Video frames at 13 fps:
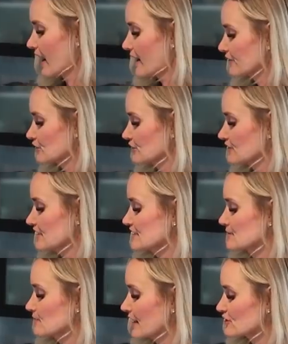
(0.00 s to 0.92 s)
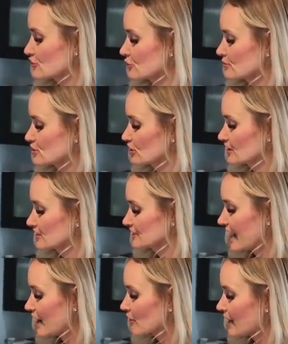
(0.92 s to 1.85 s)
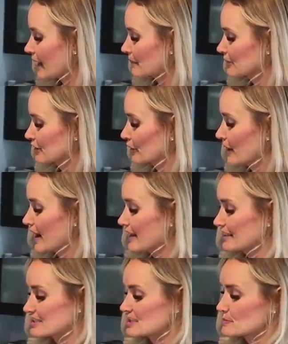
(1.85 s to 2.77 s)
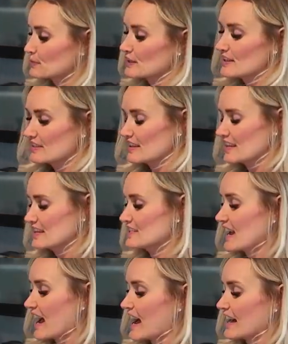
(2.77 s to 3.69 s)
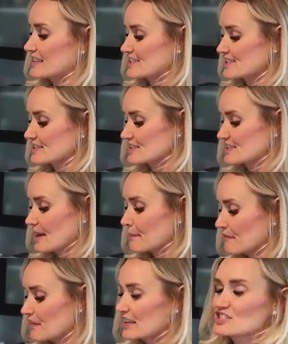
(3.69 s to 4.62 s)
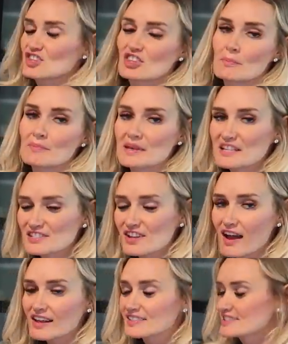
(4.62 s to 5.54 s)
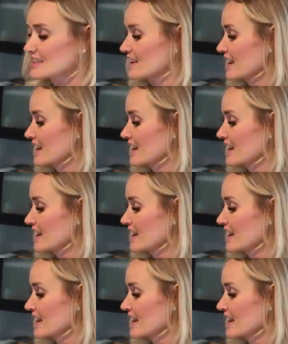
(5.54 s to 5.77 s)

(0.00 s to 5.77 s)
After these mushrooms cook down, I'm gonna go ahead and split this, add some of it to the meat sauce,